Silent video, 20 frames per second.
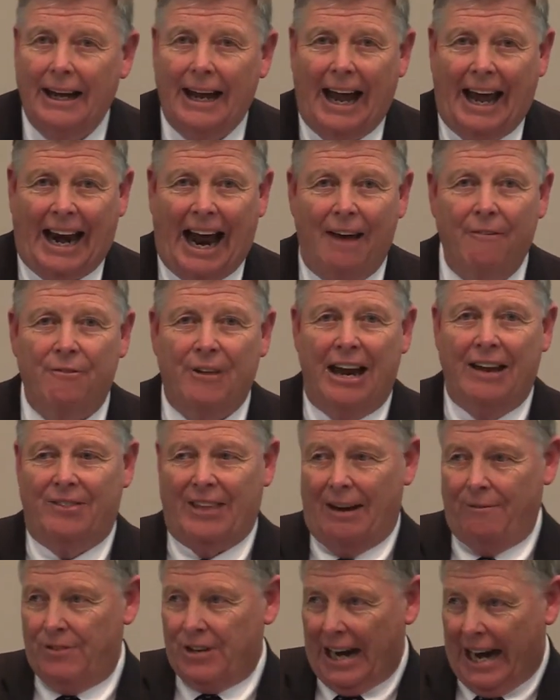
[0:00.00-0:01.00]
And I think
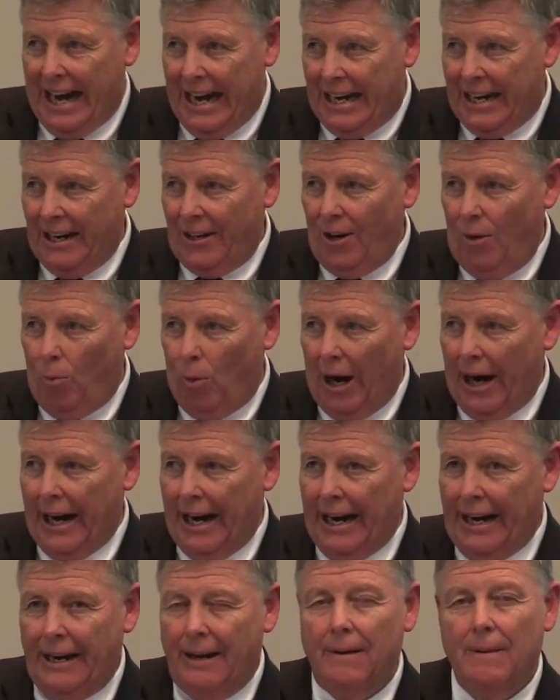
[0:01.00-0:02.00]
they've taken
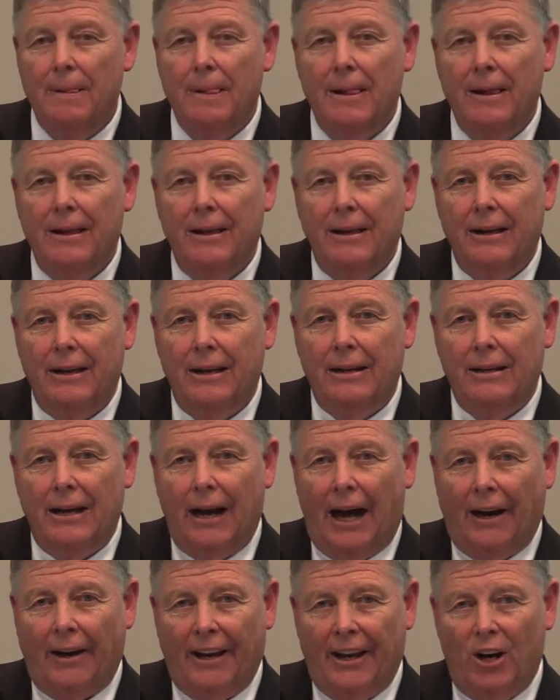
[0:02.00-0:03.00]
away
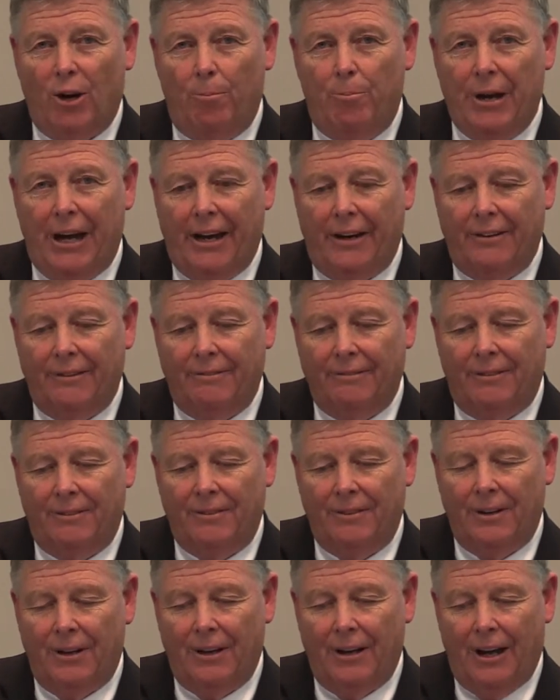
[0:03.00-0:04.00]
a little bit
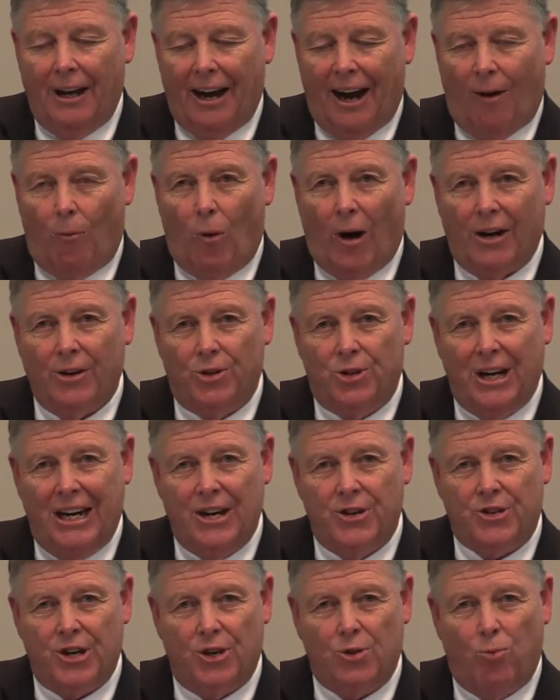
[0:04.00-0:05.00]
of what
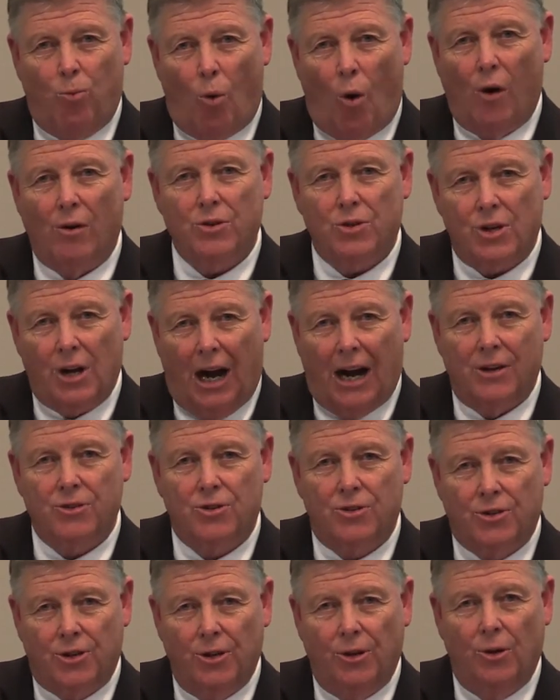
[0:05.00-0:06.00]
Jesus wants us
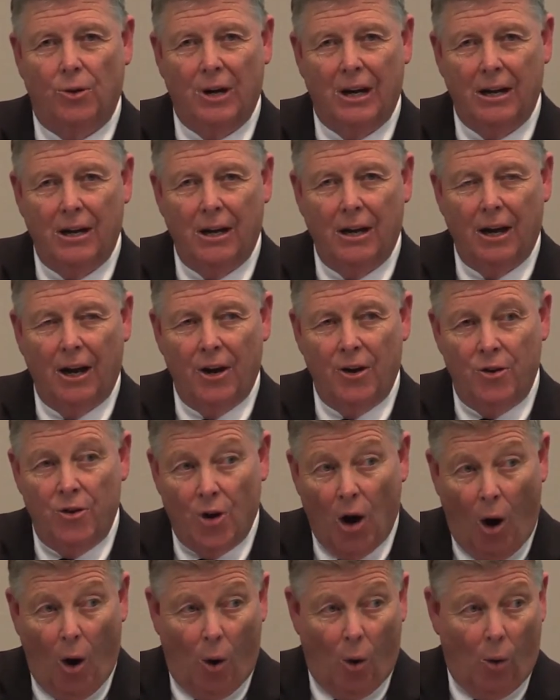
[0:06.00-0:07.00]
to
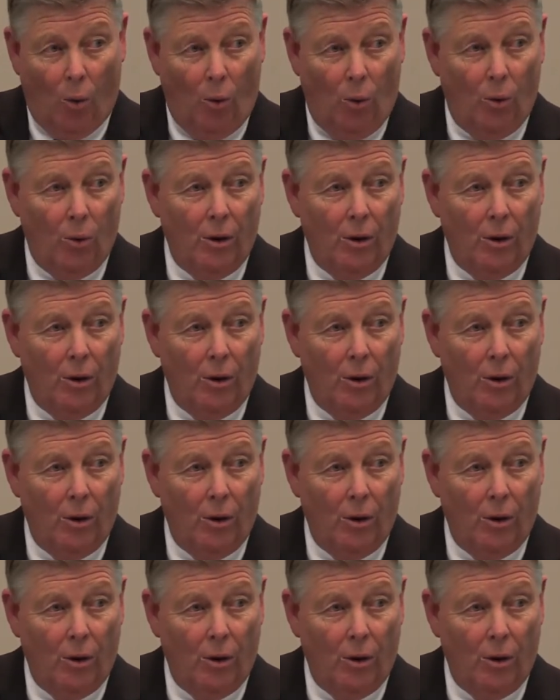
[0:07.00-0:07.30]
know